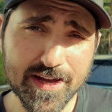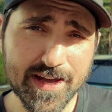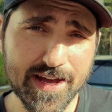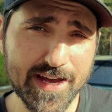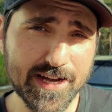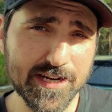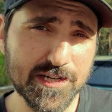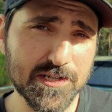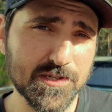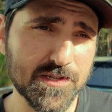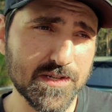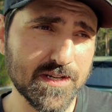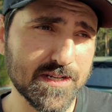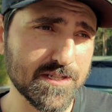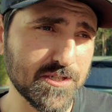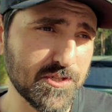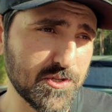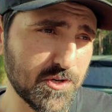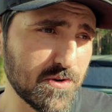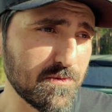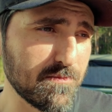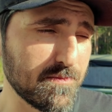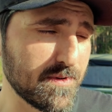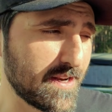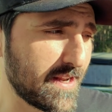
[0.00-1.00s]
actually
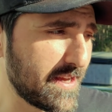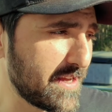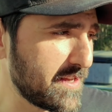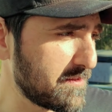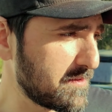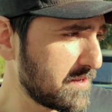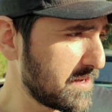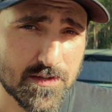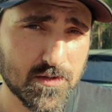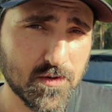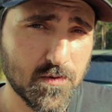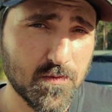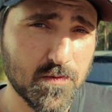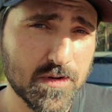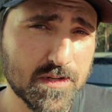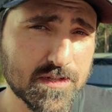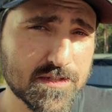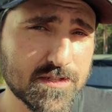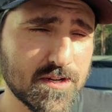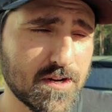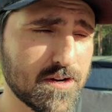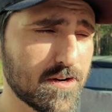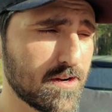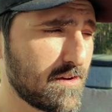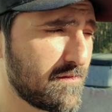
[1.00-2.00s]
germinate. So we'll
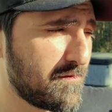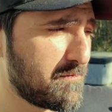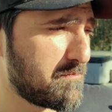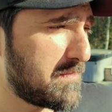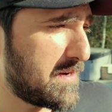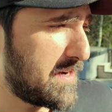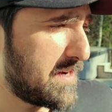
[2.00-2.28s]
start off